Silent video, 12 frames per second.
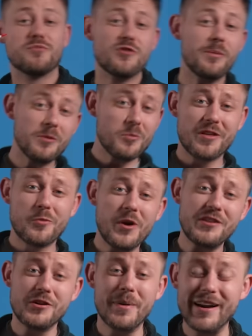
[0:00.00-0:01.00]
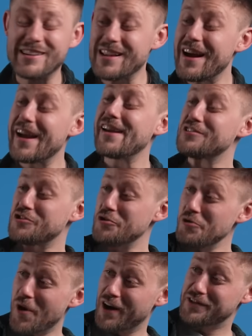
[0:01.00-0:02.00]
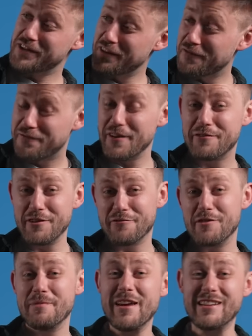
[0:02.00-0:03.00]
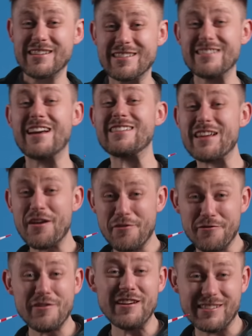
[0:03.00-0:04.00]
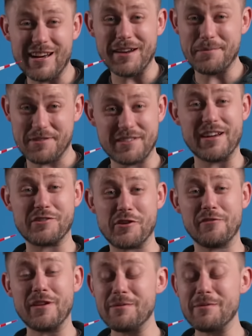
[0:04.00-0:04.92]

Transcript: problem with a wind turbine as high as 253 meters, that's three times the Statue of